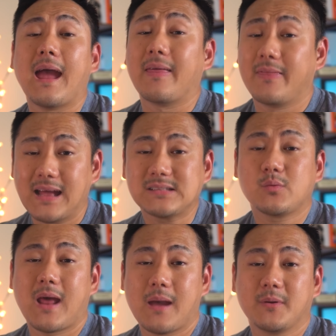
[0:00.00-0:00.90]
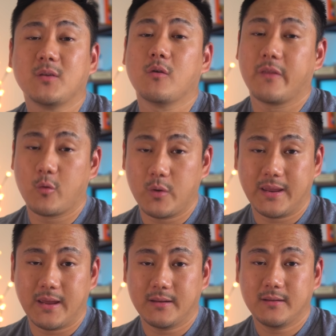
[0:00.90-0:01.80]
And that's what happened over the
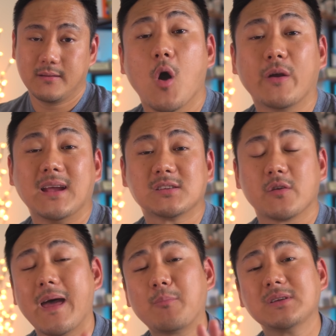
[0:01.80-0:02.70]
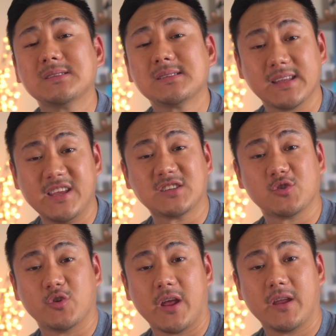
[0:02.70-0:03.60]
weekend. Okay, so that brings us to
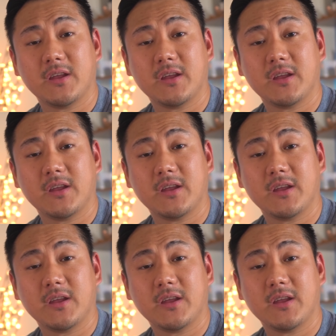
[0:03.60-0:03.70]
yesterday.